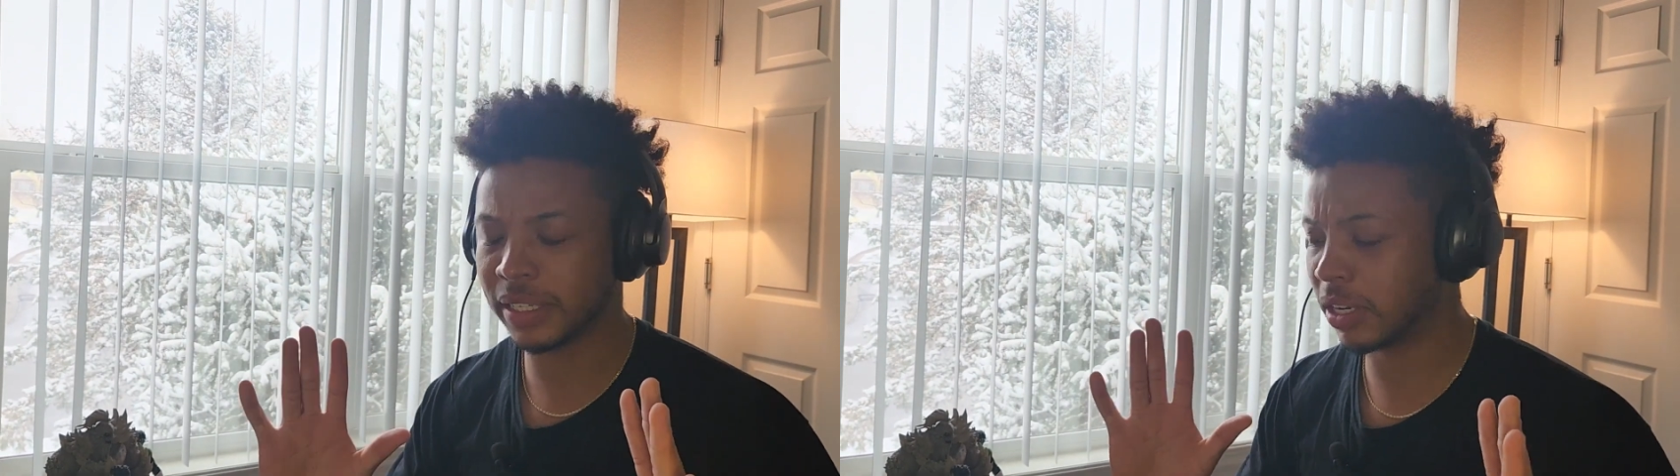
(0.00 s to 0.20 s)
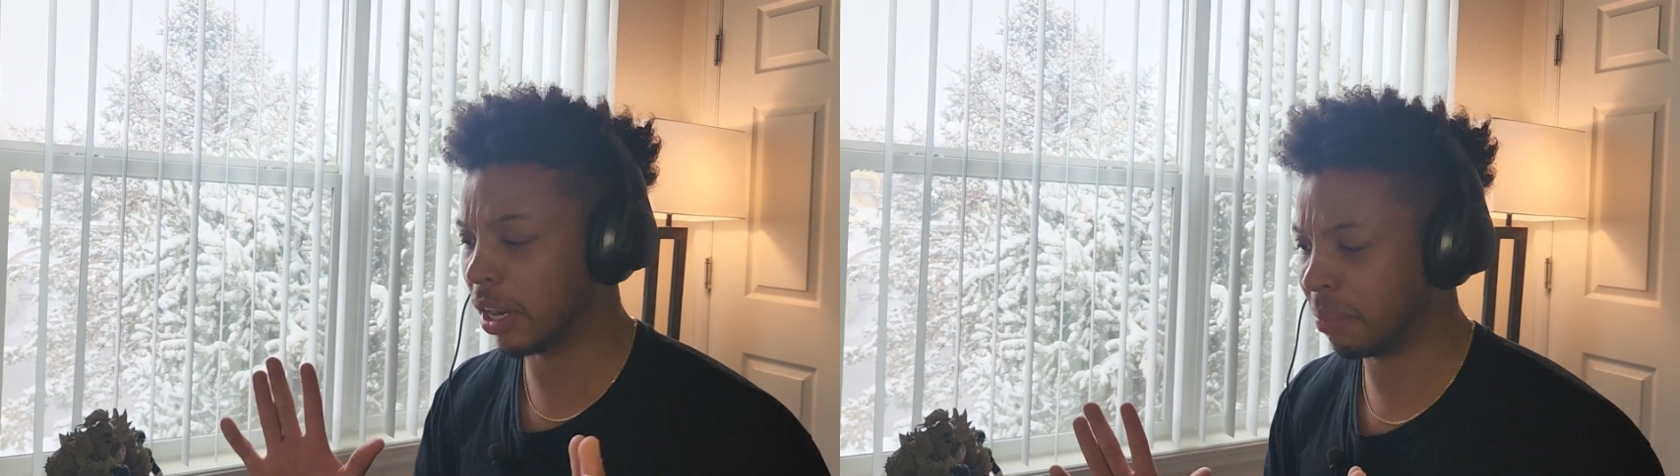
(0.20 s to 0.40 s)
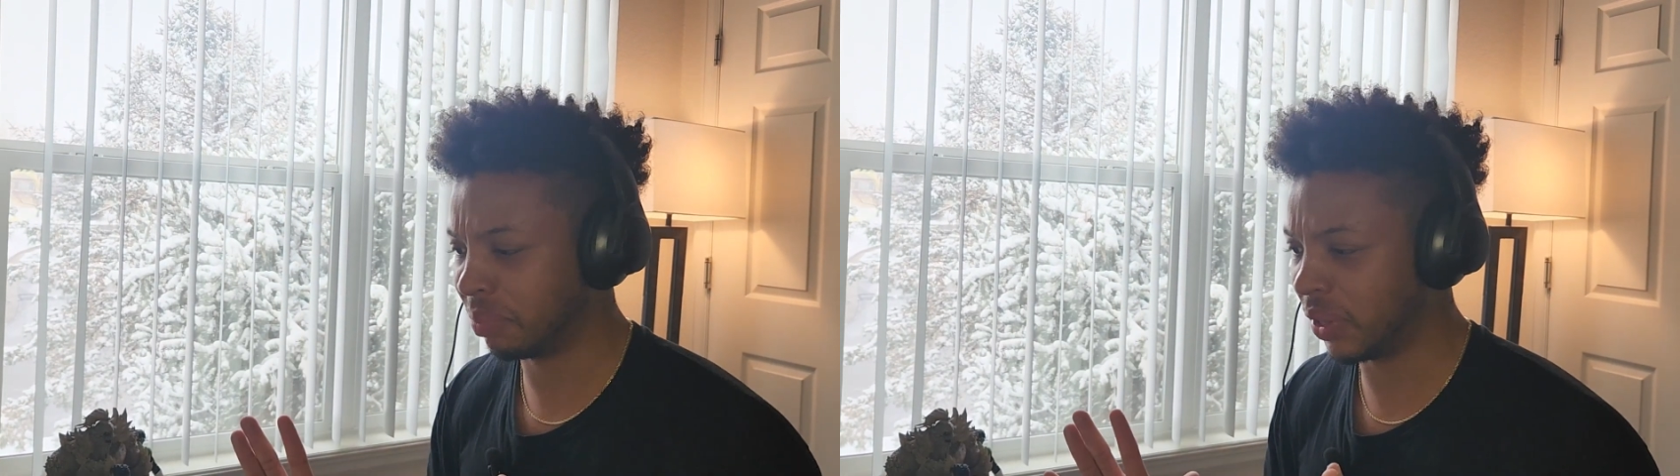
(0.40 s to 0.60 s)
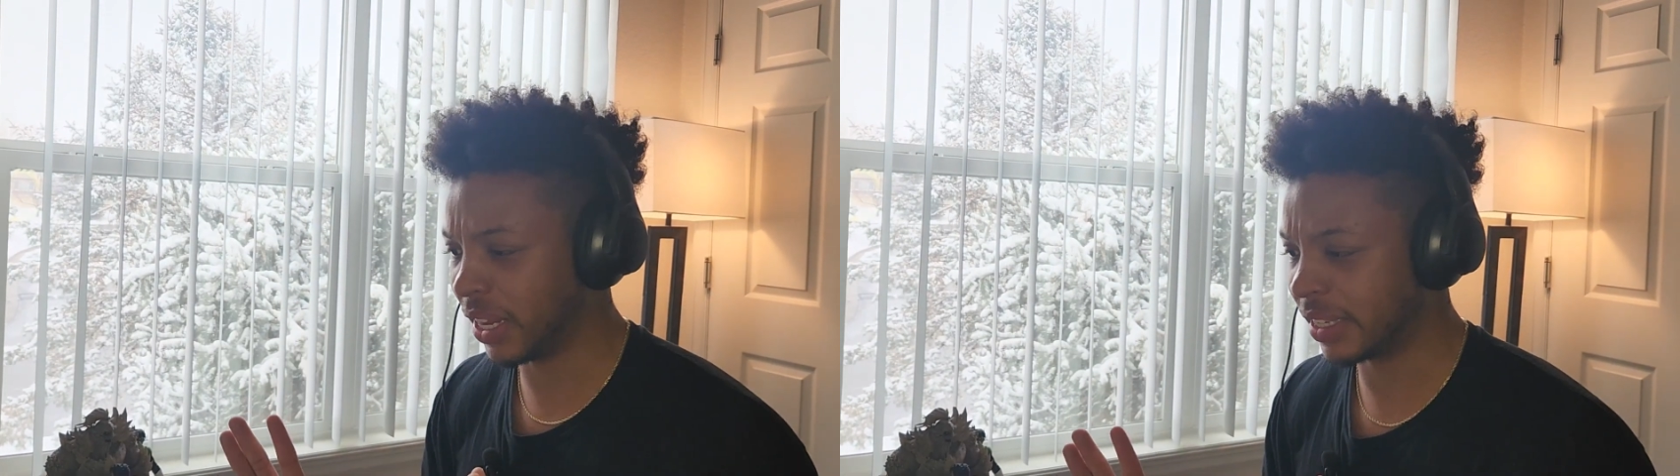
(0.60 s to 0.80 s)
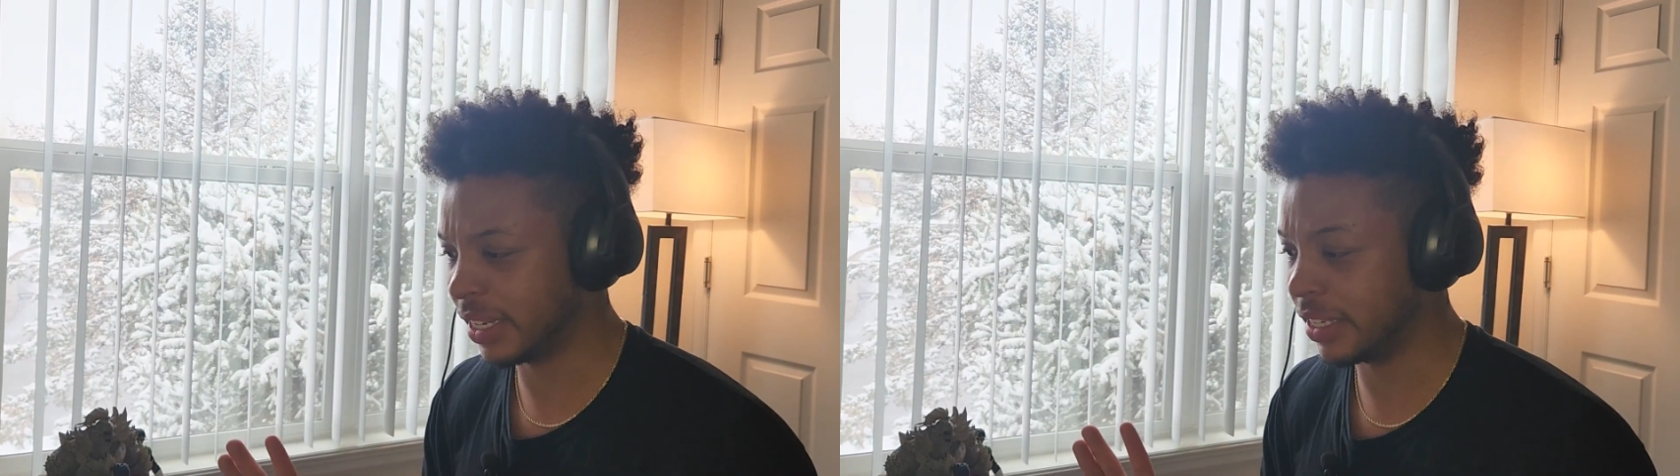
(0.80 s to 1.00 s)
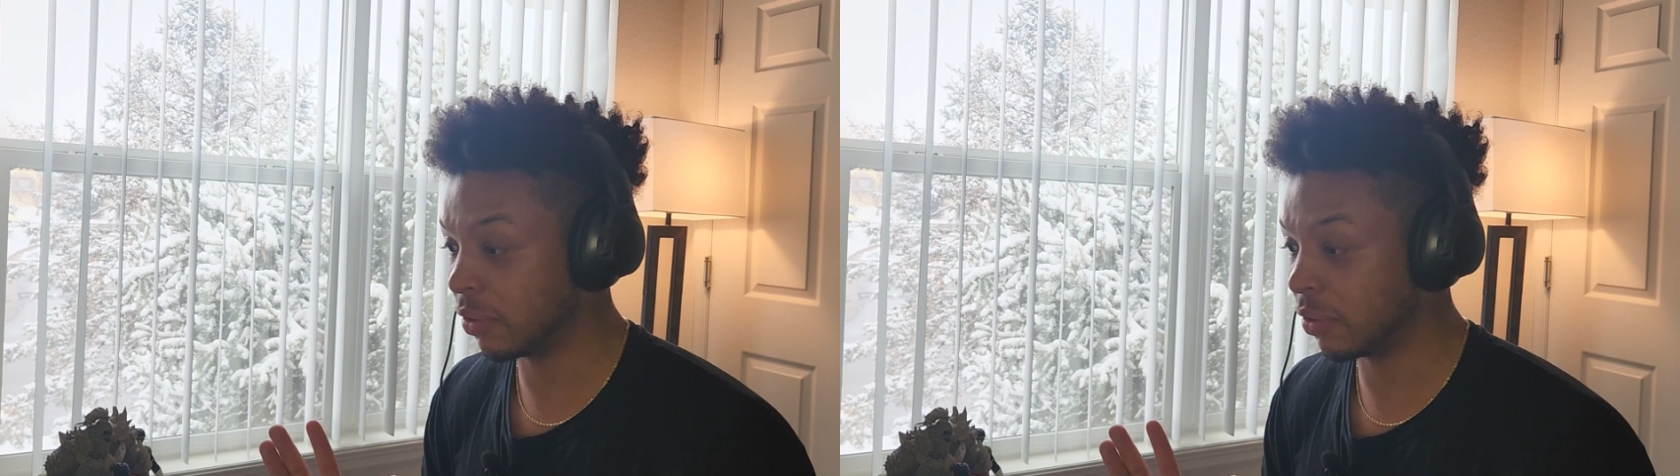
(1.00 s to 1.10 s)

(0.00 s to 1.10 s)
complexities